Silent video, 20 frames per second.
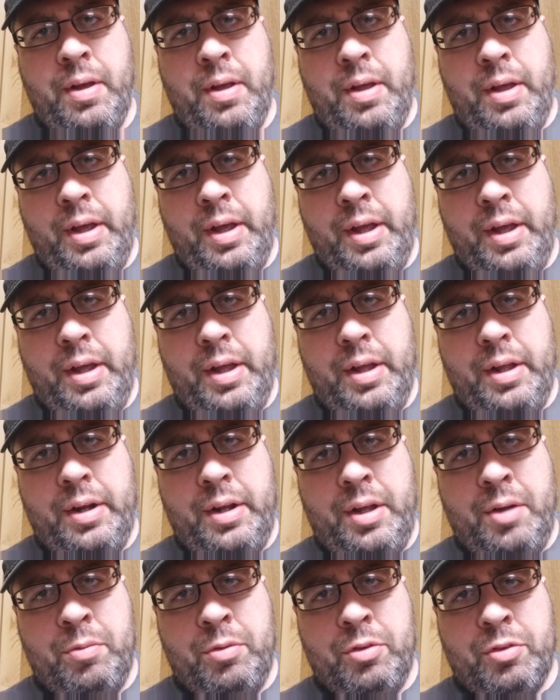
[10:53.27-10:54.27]
And
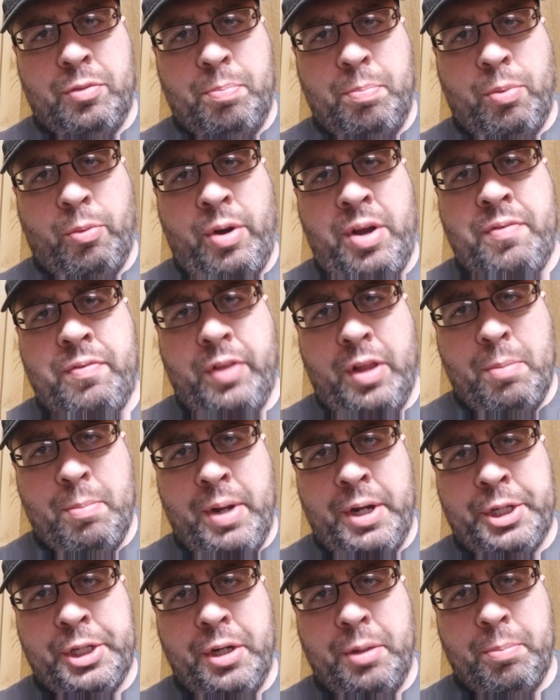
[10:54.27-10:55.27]
it was briefly
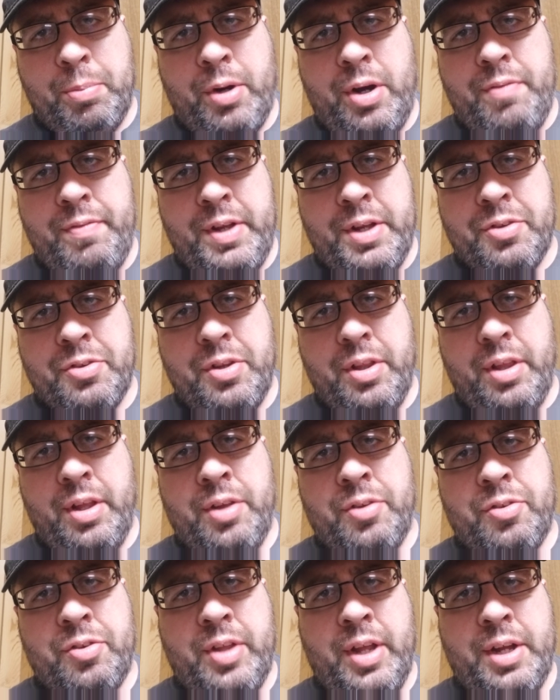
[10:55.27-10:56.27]
mentioned previous to
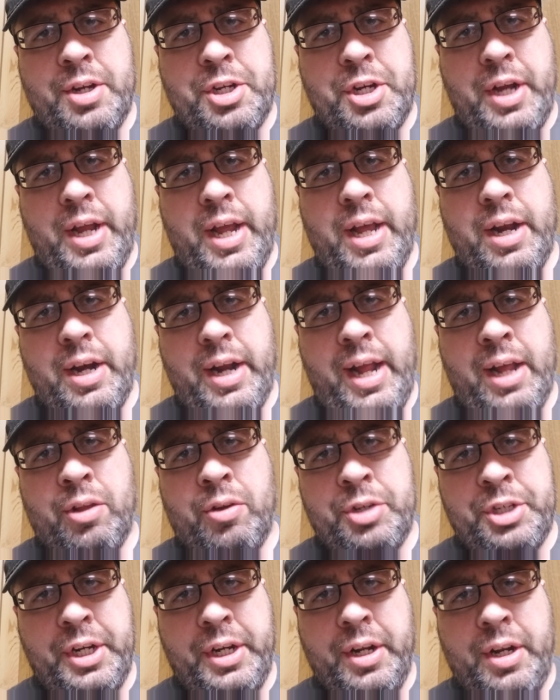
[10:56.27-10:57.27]
this that she had an
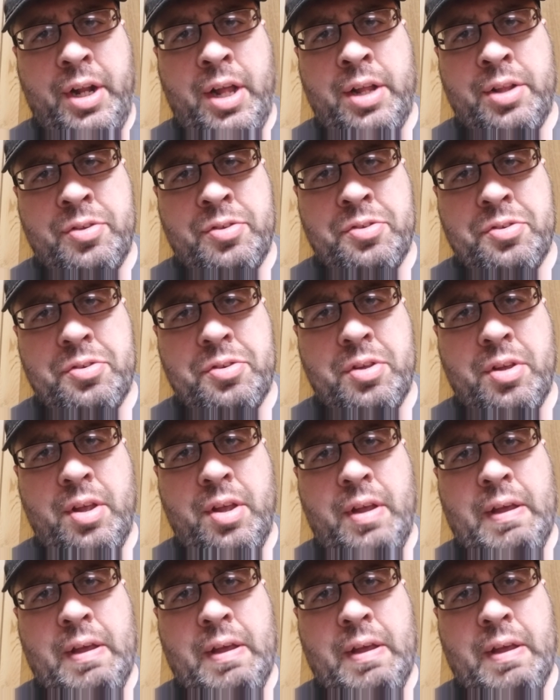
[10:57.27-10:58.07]
allergy to nuts.